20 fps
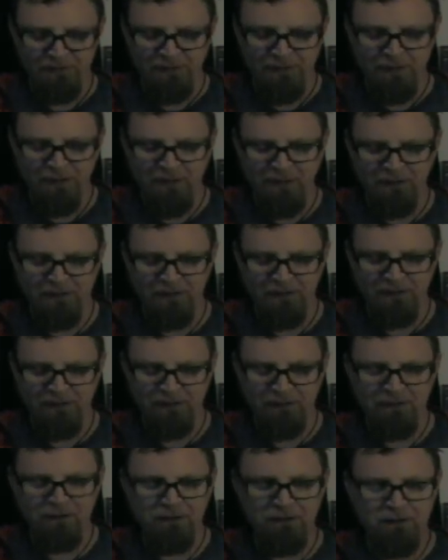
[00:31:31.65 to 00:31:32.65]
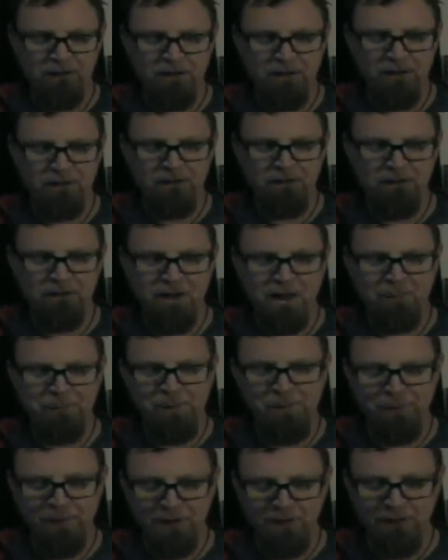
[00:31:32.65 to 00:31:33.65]
And it,
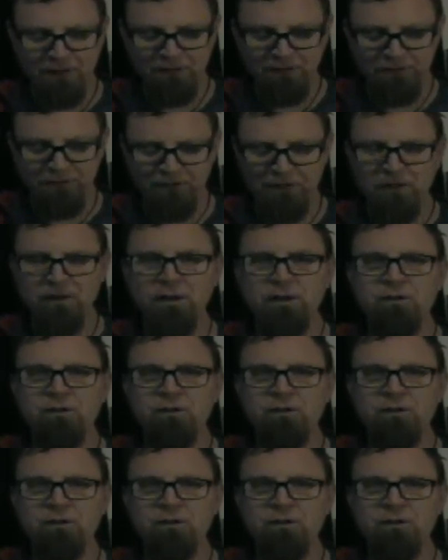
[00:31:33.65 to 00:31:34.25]
Happy Pines